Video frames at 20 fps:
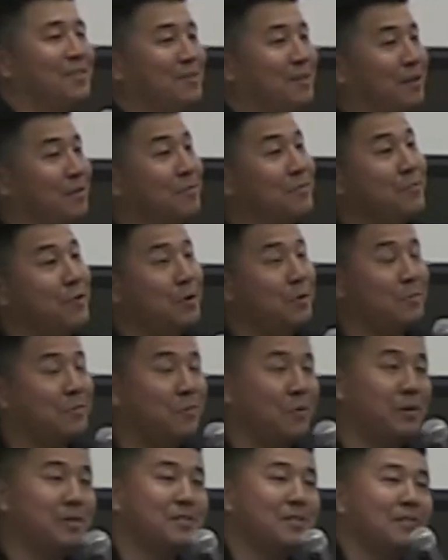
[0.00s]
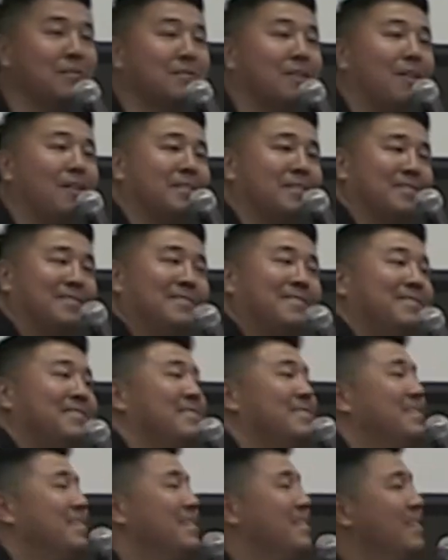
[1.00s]
Turn off the phone before you start
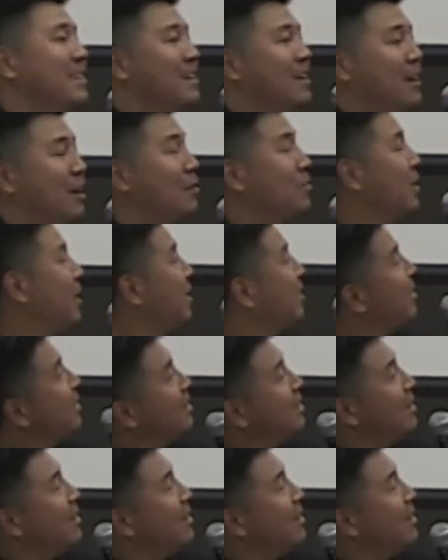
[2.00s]
talking. Okay.